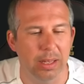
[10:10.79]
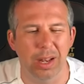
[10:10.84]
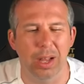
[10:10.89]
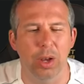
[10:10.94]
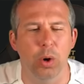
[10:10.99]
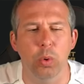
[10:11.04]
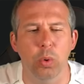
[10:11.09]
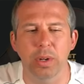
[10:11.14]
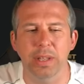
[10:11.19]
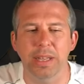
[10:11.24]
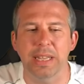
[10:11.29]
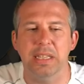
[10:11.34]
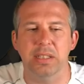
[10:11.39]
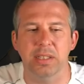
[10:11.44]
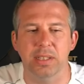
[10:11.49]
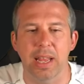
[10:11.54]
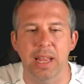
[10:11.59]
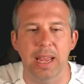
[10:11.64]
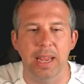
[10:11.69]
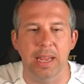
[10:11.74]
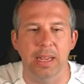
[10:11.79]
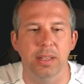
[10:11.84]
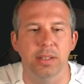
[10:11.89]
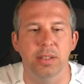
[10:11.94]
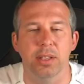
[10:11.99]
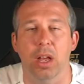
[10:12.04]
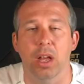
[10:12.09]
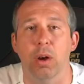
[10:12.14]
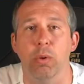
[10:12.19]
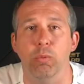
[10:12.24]
Like all of these
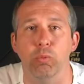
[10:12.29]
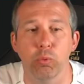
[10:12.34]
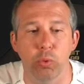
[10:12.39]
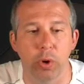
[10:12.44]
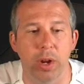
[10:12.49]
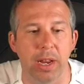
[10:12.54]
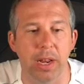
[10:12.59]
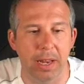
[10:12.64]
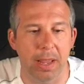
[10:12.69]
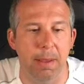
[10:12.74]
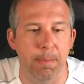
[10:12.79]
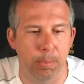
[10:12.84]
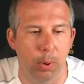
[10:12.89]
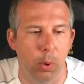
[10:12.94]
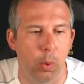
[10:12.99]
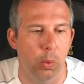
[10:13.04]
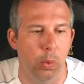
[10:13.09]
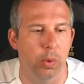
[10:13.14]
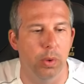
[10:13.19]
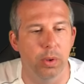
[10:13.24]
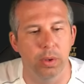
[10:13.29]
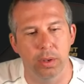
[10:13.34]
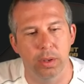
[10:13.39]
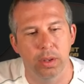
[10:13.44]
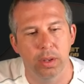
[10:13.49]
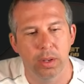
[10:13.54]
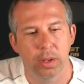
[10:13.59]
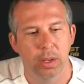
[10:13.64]
things are really important